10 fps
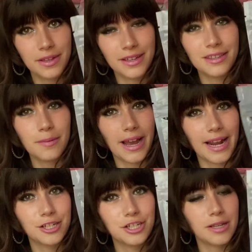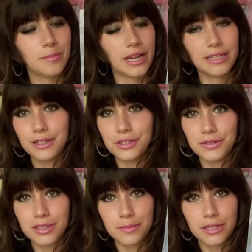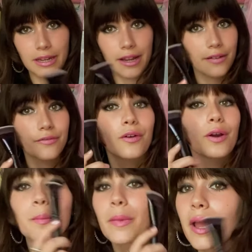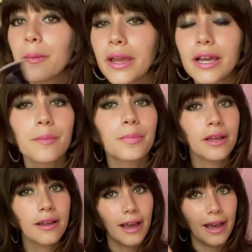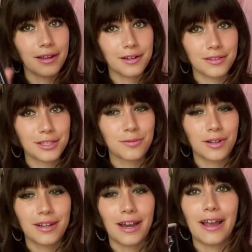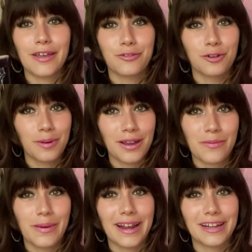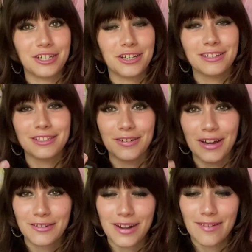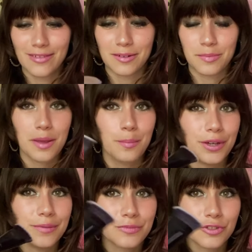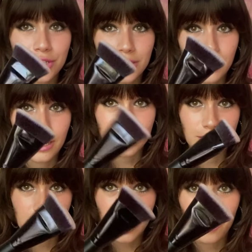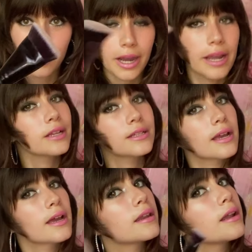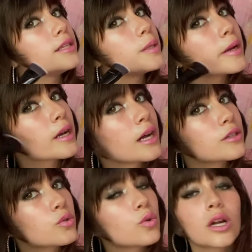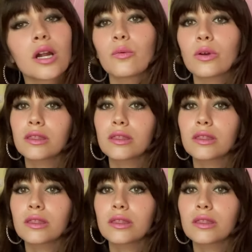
in the packaging, but I did use them today for my makeup. And this one I threw away the packaging, so I don't have it on me, but I did buy it and I did my contour with